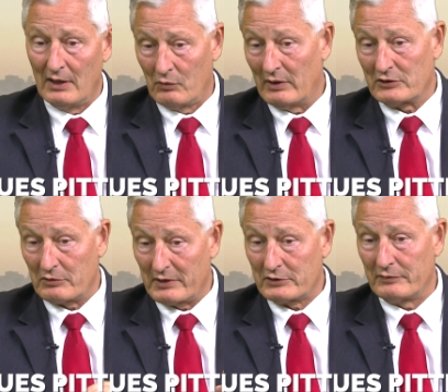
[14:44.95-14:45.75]
whilst the
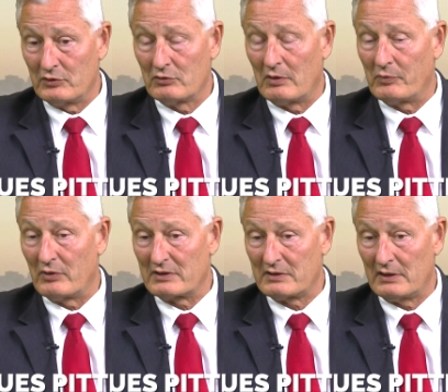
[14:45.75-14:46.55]
rest of Europe
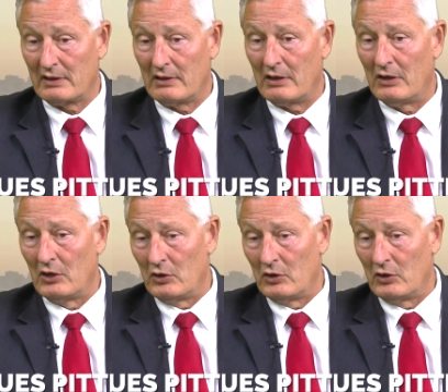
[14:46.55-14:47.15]
was still